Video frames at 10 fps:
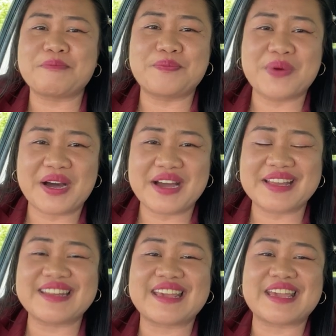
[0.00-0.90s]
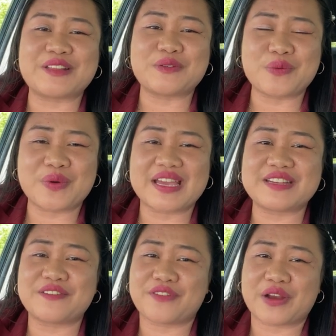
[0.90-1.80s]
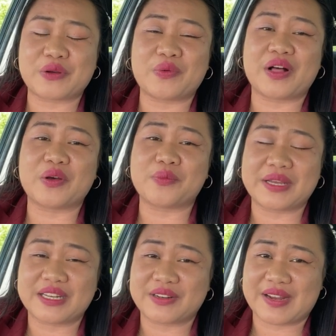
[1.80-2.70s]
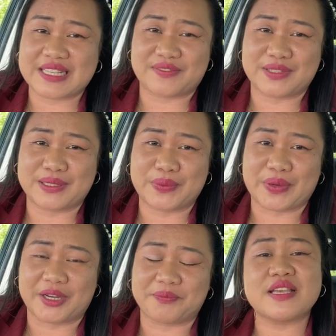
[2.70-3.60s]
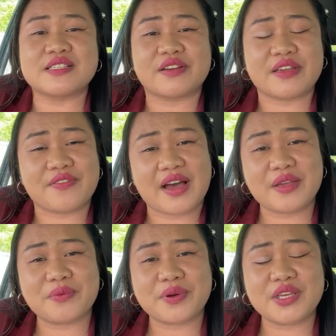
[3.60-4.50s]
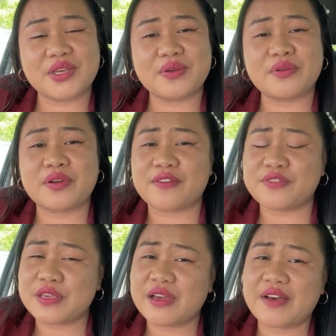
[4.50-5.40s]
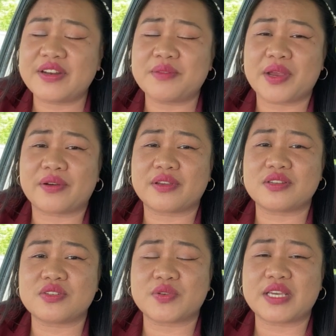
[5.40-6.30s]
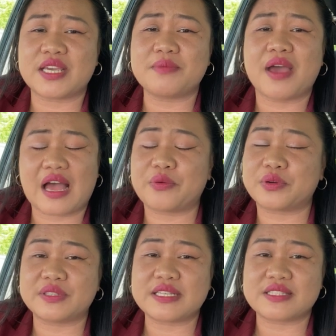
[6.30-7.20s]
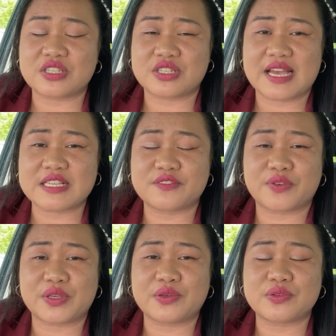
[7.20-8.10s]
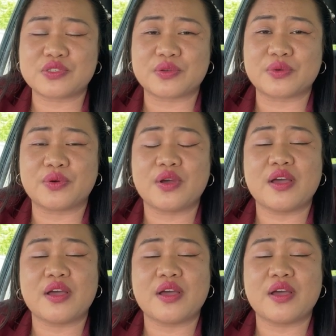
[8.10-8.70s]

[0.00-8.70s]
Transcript: but it went very well by the grace of the Lord. So if I were you, if you have an American dream, I would really suggest for you to